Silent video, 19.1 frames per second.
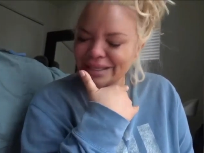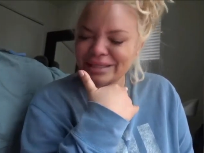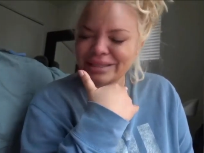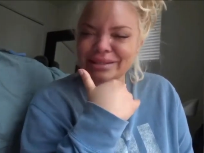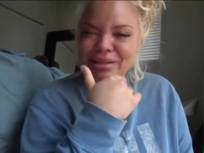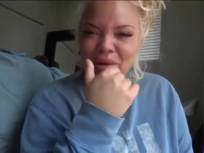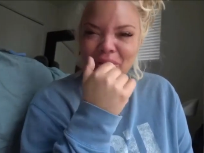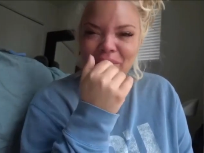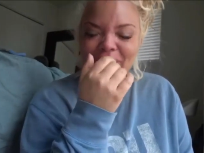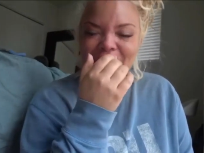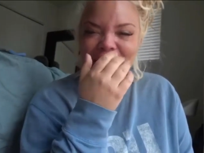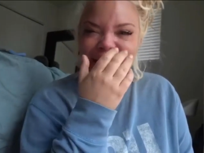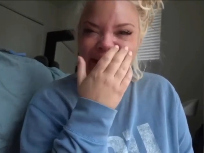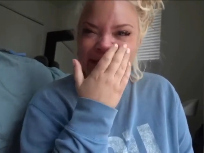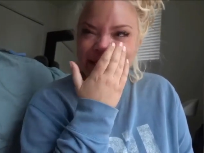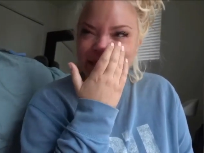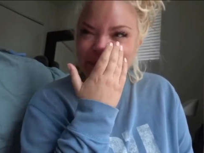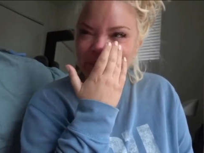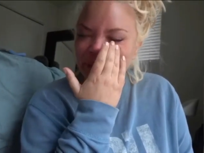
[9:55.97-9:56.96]
He's so
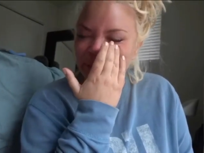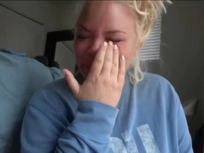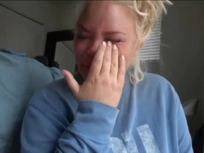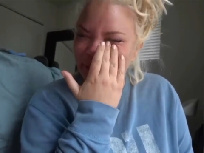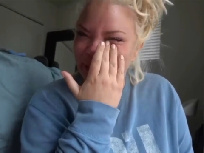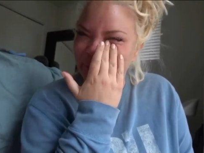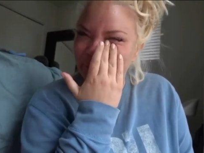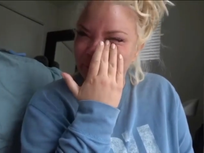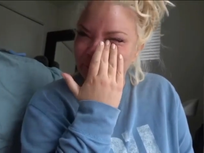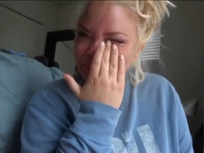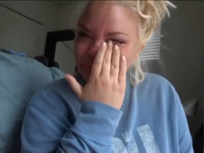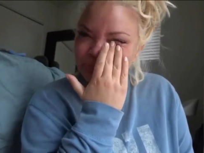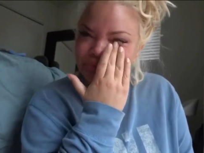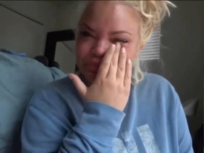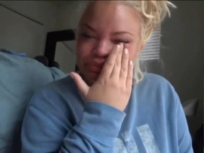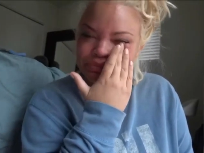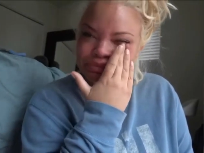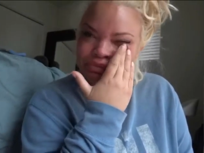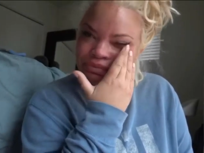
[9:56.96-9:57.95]
nice to me, but
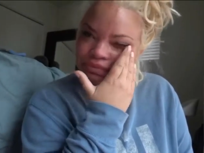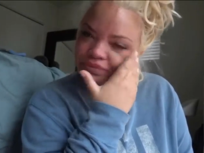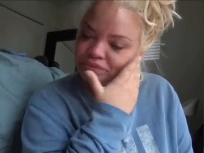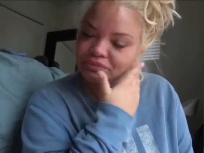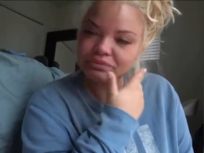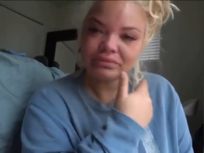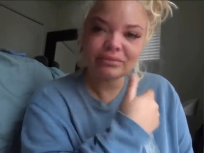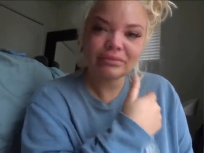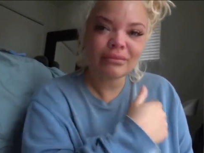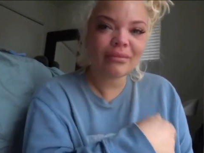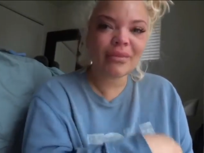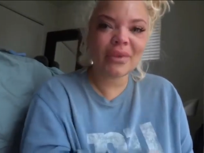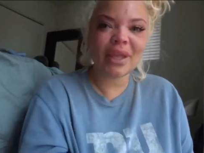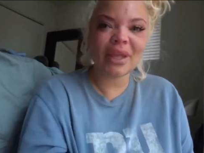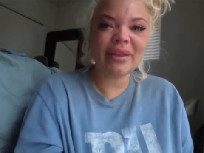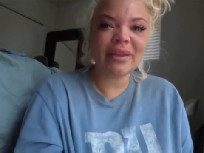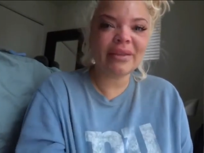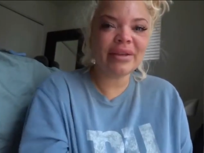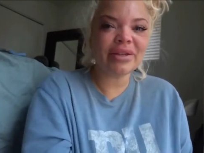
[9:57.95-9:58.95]

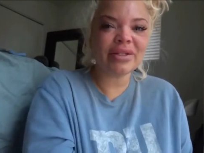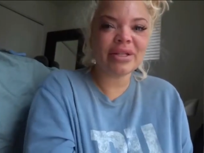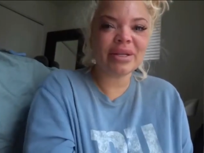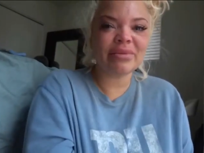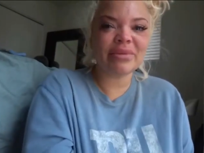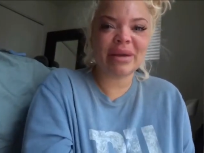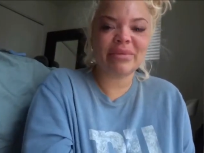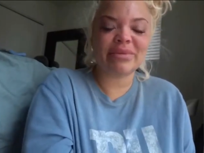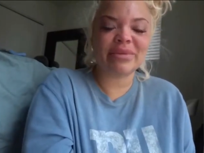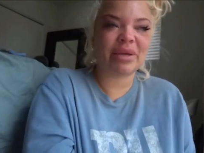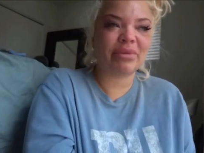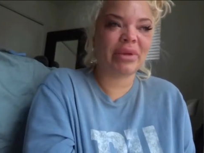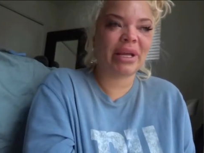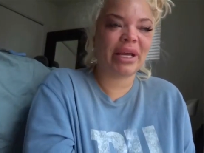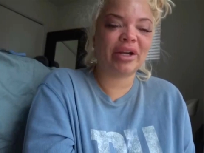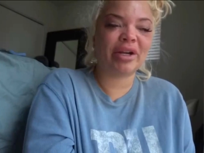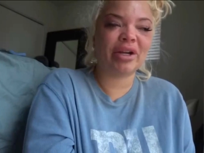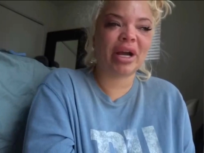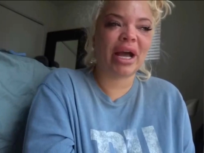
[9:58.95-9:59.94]
And there's sometimes, like,
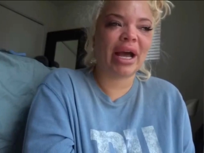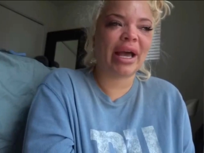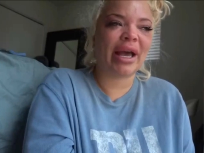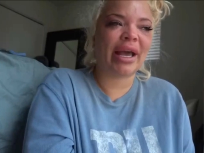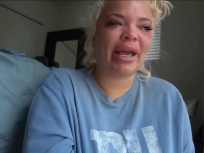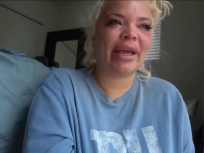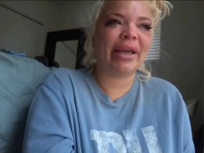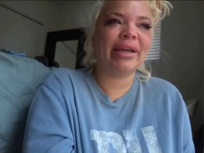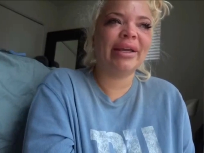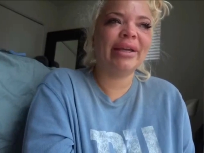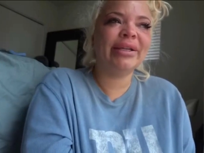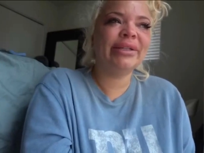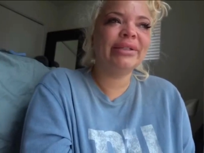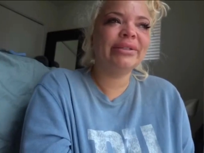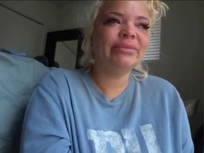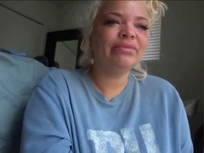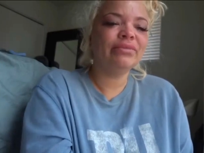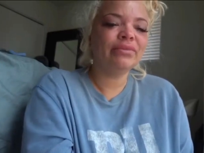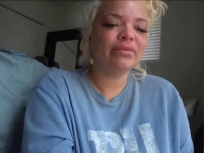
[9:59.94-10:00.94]
when I cry,
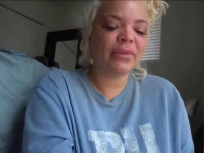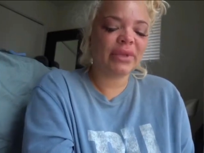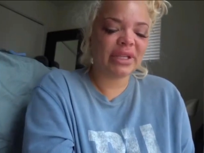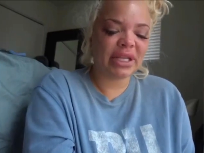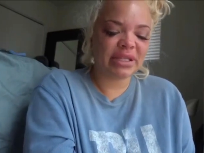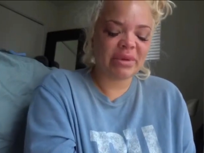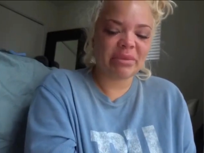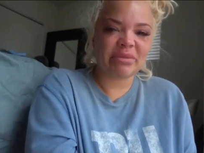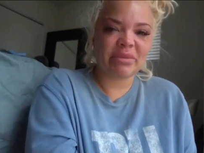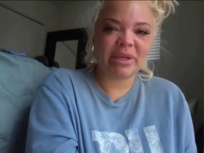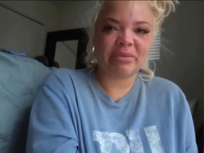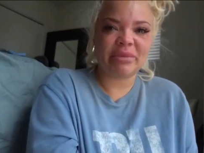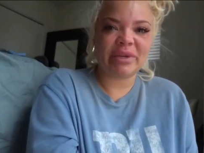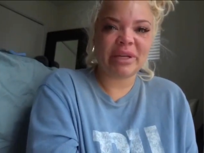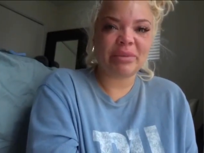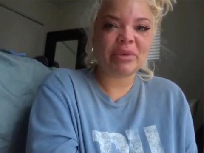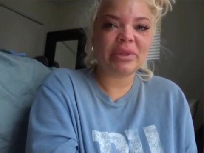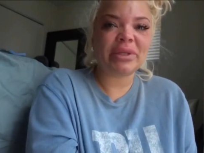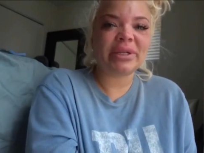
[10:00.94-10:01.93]
he tells me I'm being
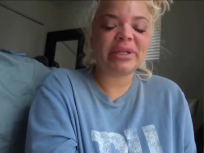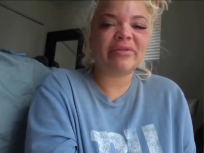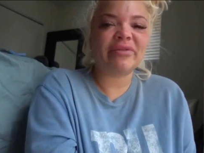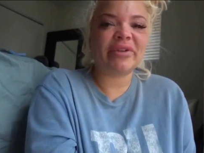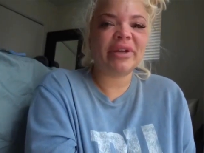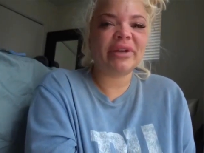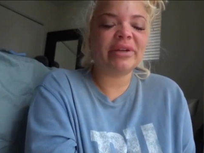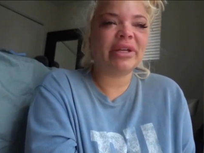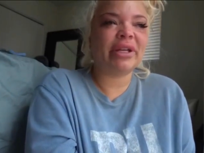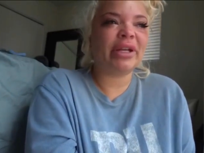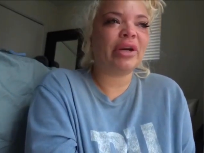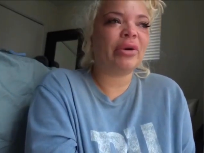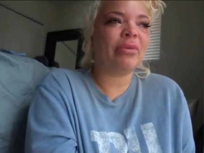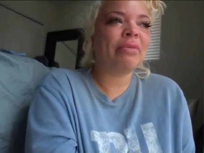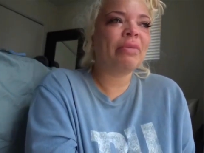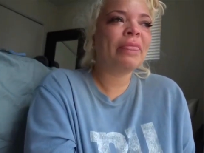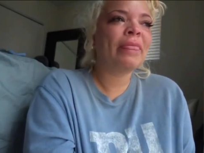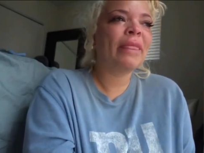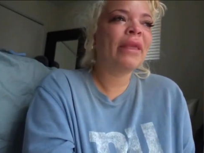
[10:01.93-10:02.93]
manipulative. You
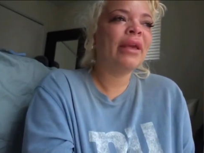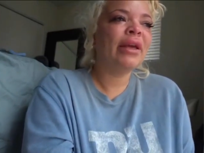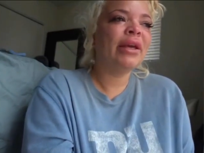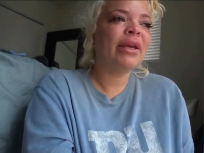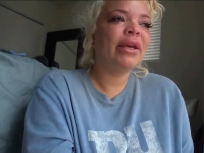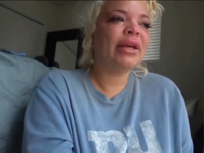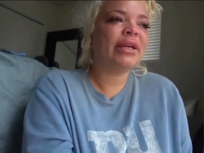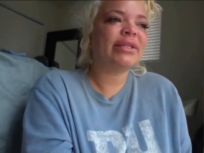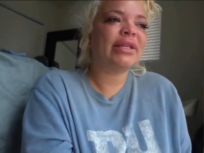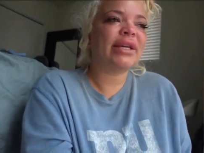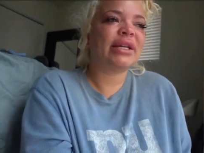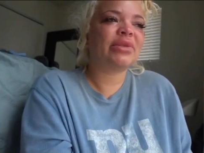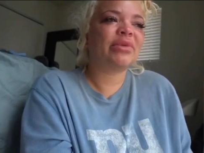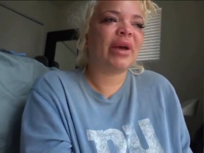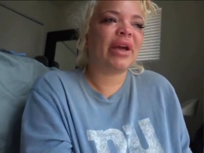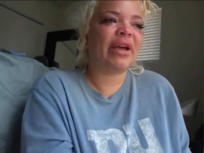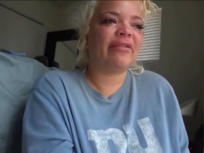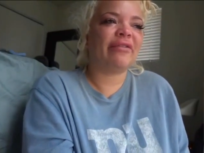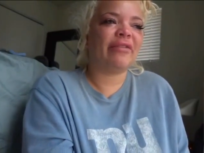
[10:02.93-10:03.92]
know, his
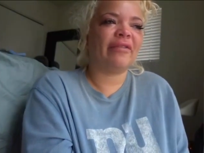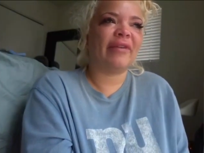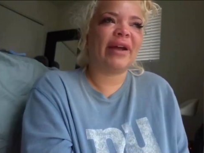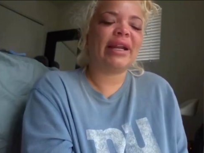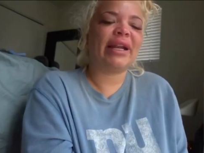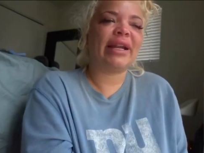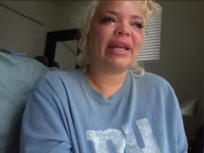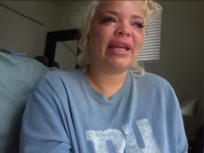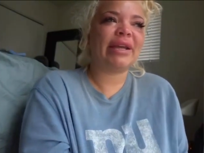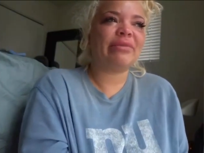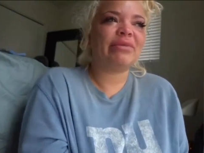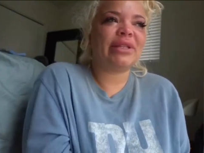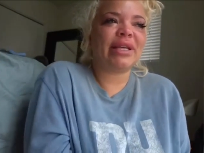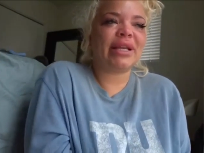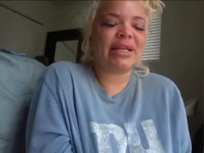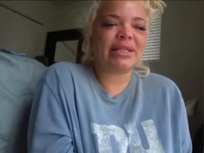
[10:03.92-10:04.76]
ex-wife invited him to